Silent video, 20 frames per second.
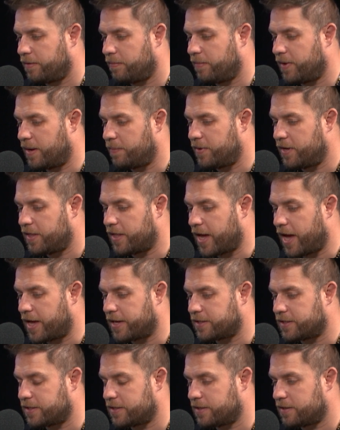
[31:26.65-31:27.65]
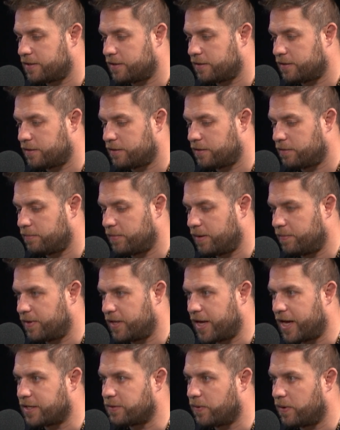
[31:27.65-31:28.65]
Maybe that's
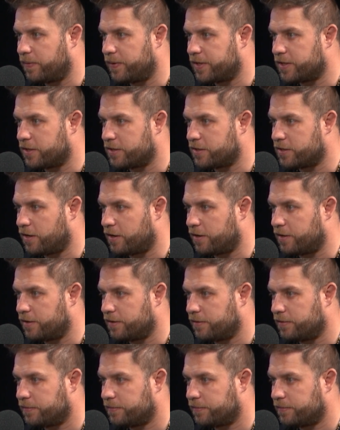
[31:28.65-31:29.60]
where we should start.